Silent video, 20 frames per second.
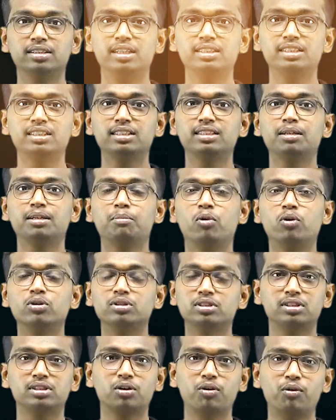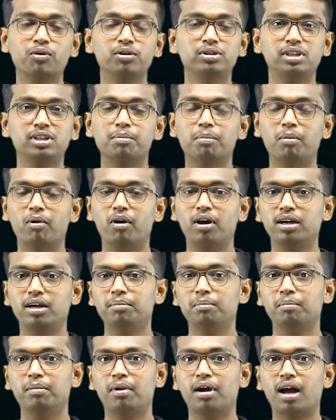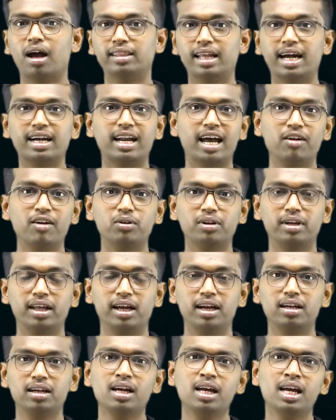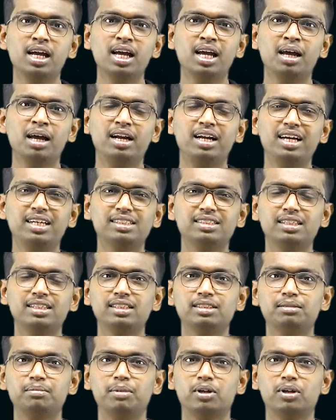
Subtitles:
This is the most crucial point that I would tell. Reason is